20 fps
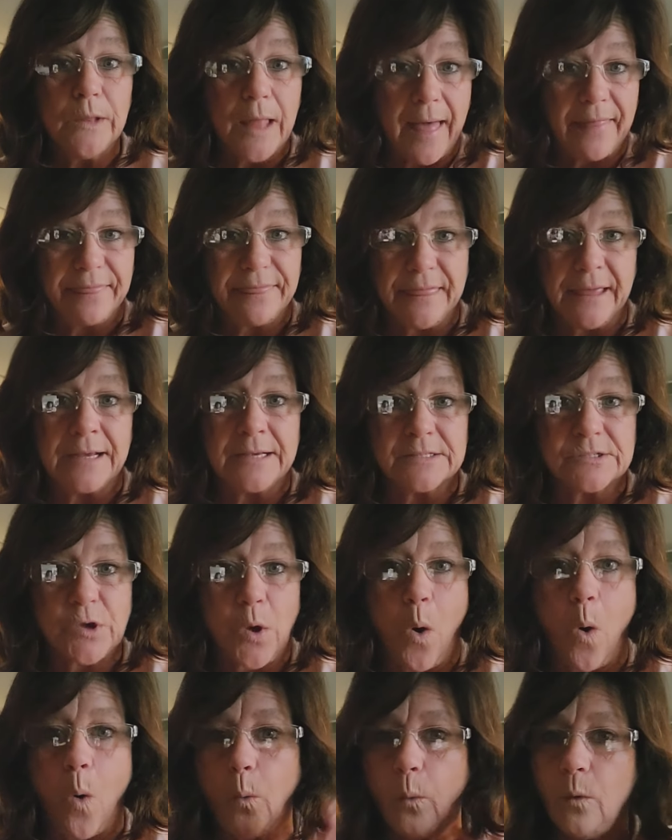let things
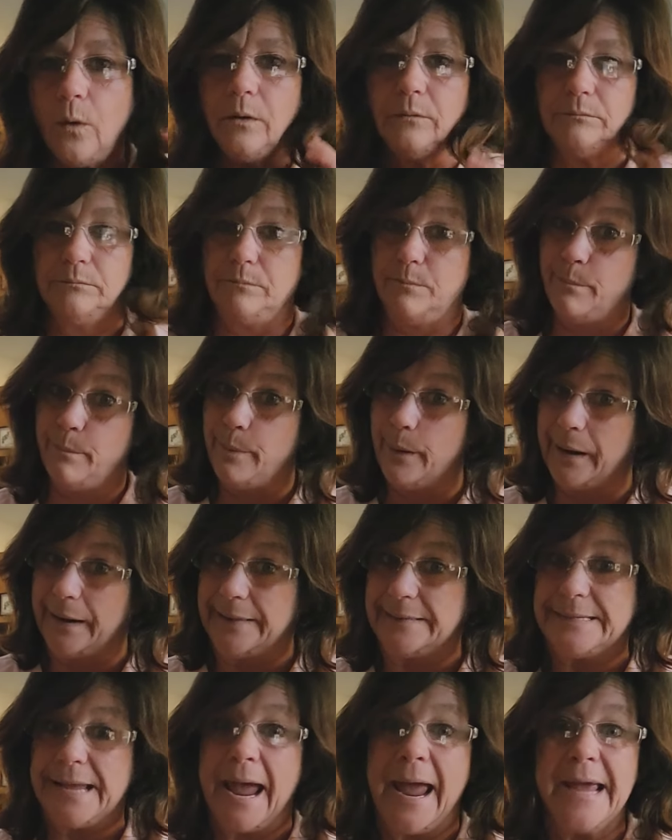go, but
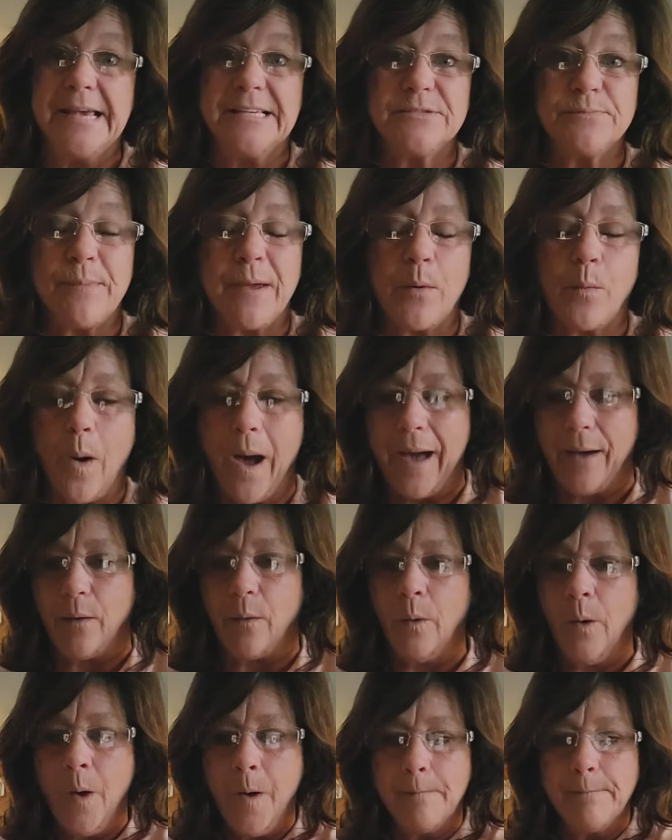it takes me a
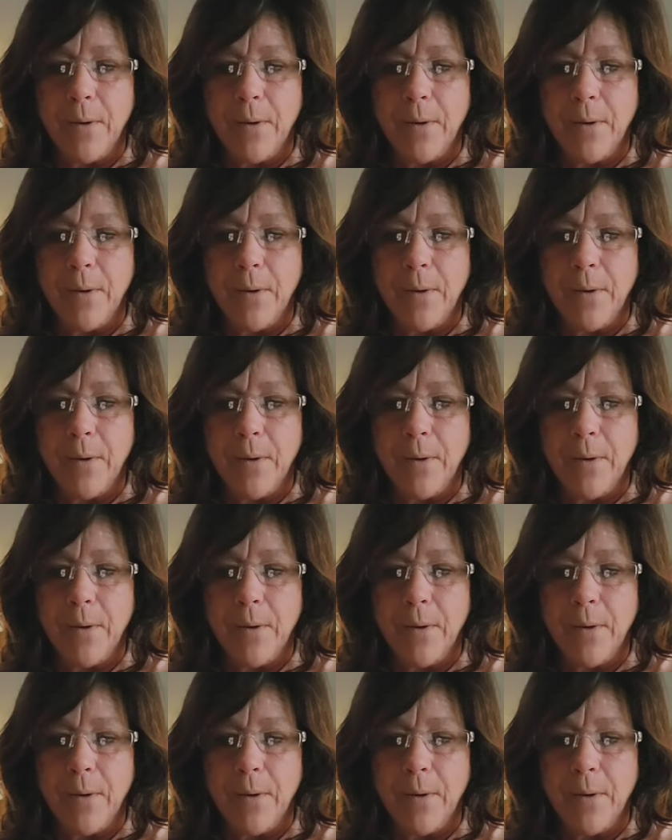while.